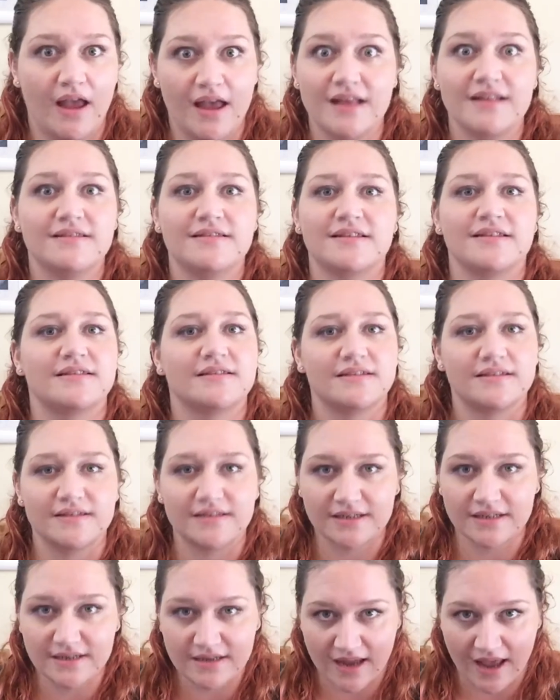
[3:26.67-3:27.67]
ancestors
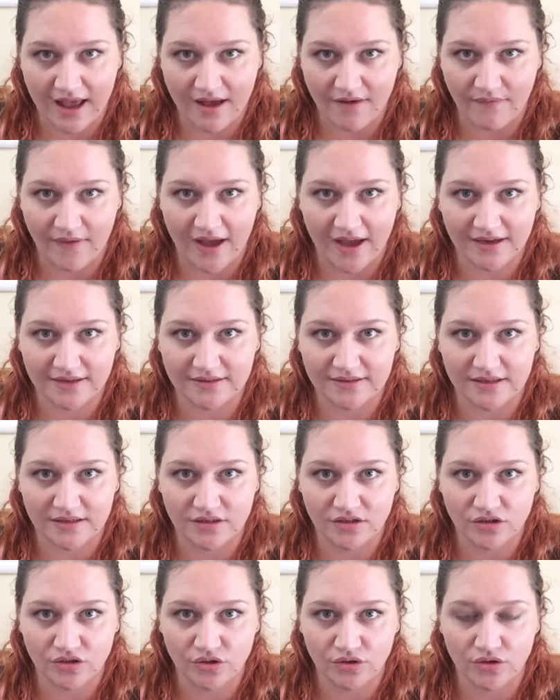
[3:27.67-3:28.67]
didn't have
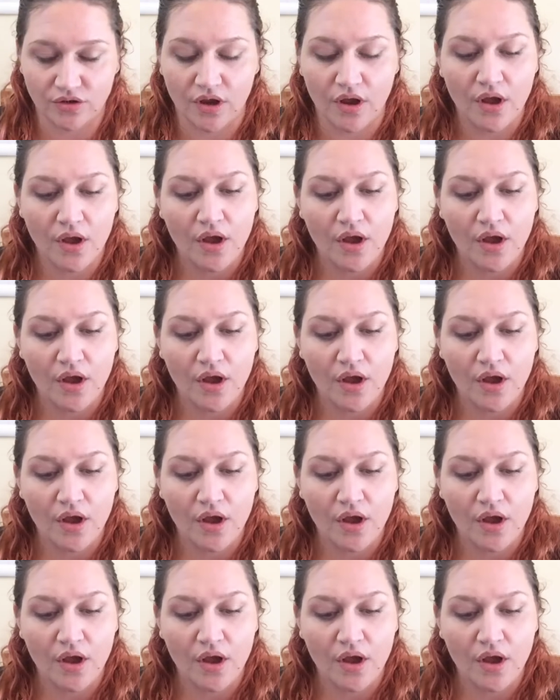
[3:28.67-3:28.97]
access to.